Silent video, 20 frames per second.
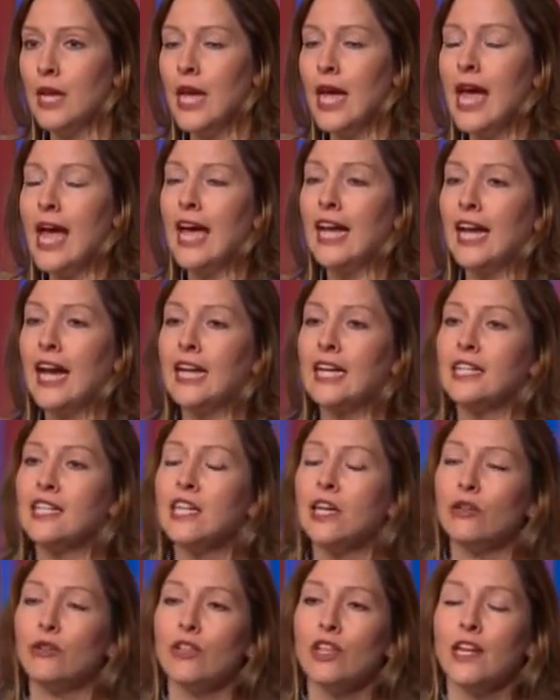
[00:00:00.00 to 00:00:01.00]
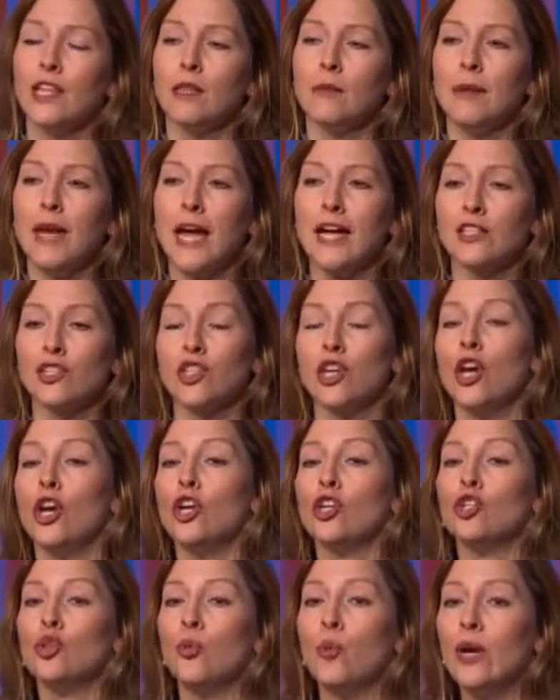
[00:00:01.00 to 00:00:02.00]
And I can tell you that in the past
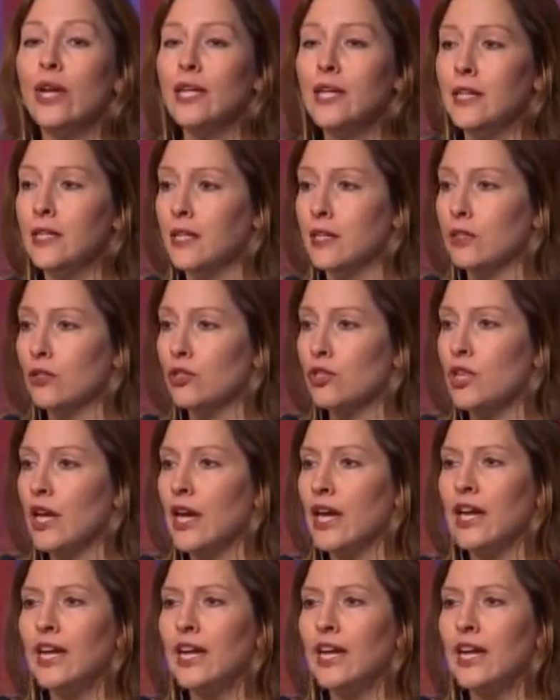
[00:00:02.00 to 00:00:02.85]
20 years,